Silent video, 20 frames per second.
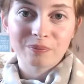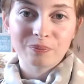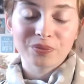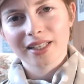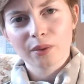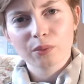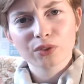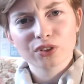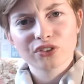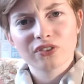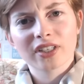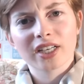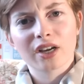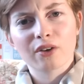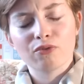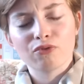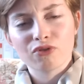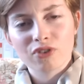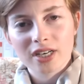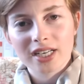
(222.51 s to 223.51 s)
And that was something
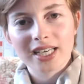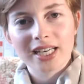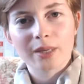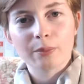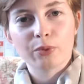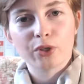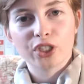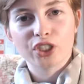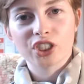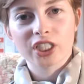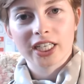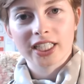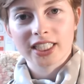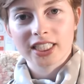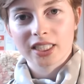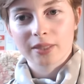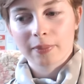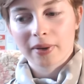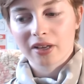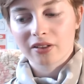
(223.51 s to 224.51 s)
I really
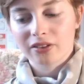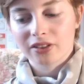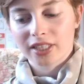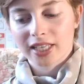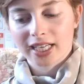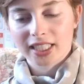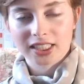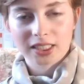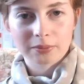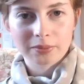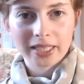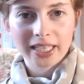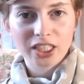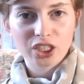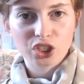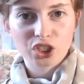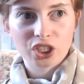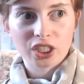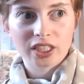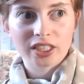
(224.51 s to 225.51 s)
appreciated about the
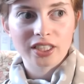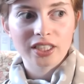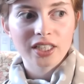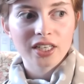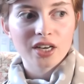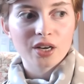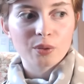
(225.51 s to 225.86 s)
adaptation,